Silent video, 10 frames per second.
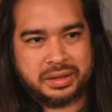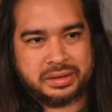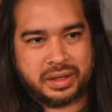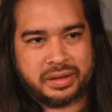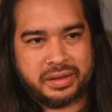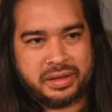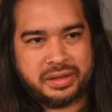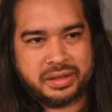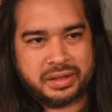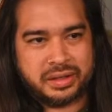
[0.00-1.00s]

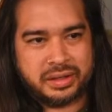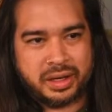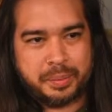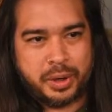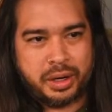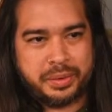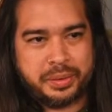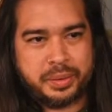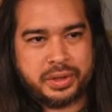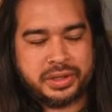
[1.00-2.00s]
think I probably
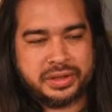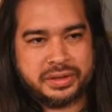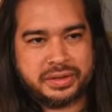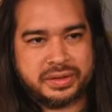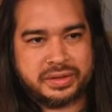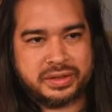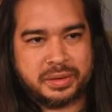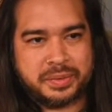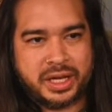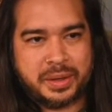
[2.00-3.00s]
want some
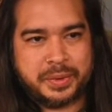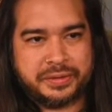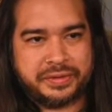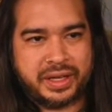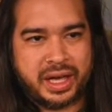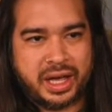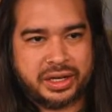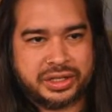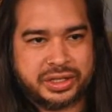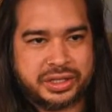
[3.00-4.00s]
type of
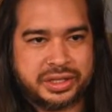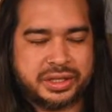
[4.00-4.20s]
cache.